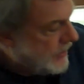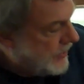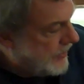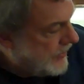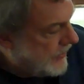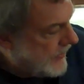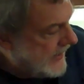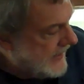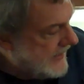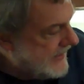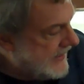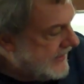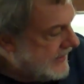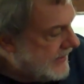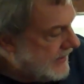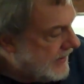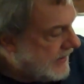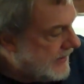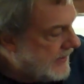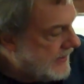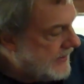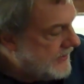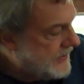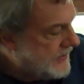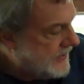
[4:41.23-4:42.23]
graded
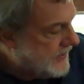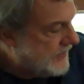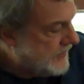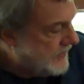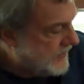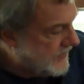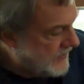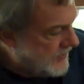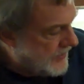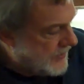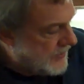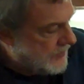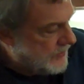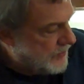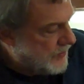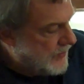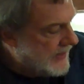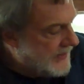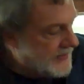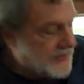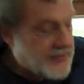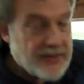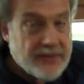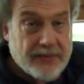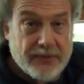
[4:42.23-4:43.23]
on their
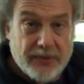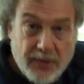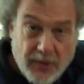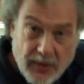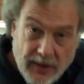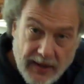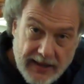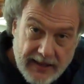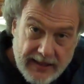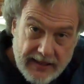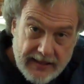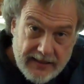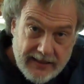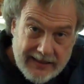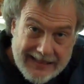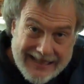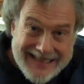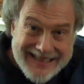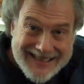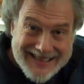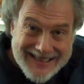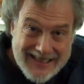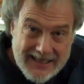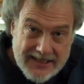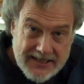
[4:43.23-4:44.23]
width of grain,
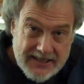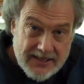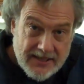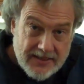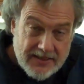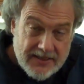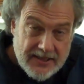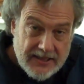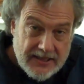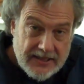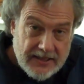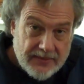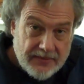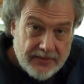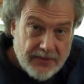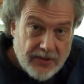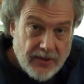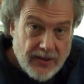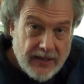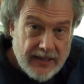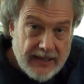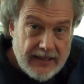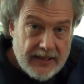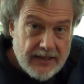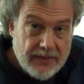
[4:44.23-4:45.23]
consistency of
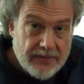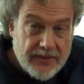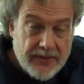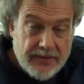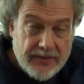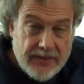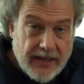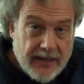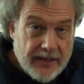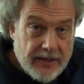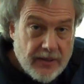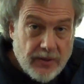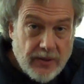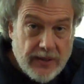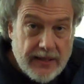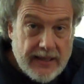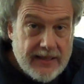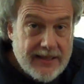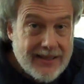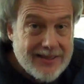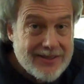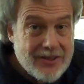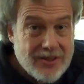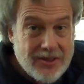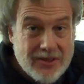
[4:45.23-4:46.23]
grain. If you've got
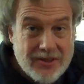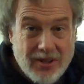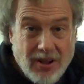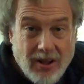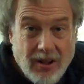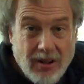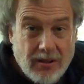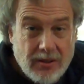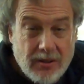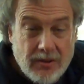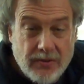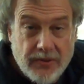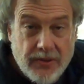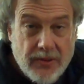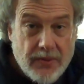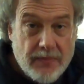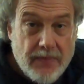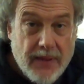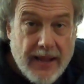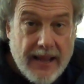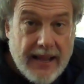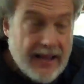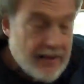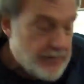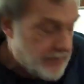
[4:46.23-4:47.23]
grain that's just all over the
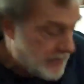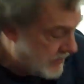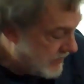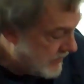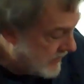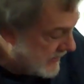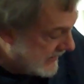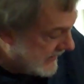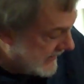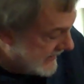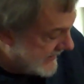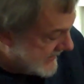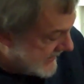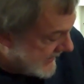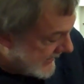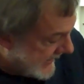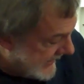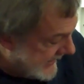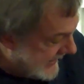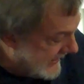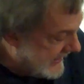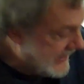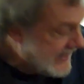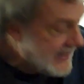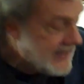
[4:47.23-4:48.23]
map, really
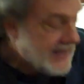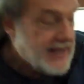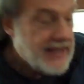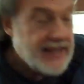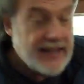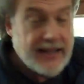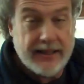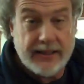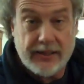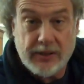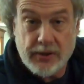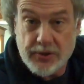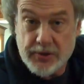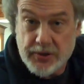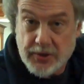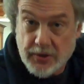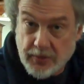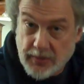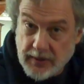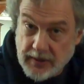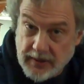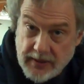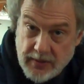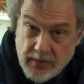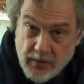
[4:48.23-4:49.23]
tight, and goes to
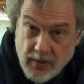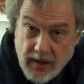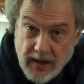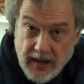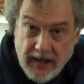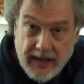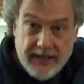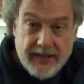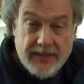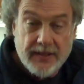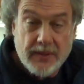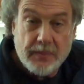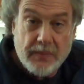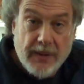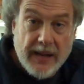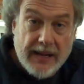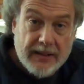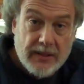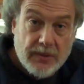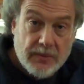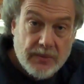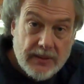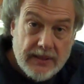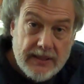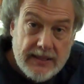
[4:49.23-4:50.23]
really wide, then
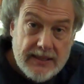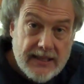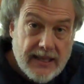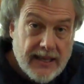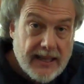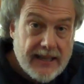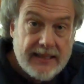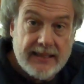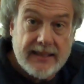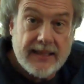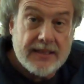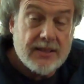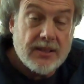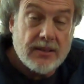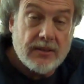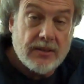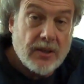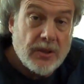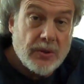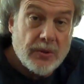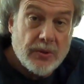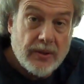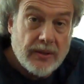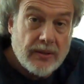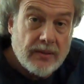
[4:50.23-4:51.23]
back to really tight, that's a
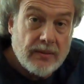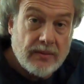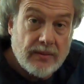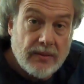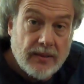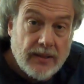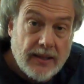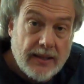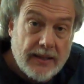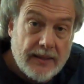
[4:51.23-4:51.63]
lower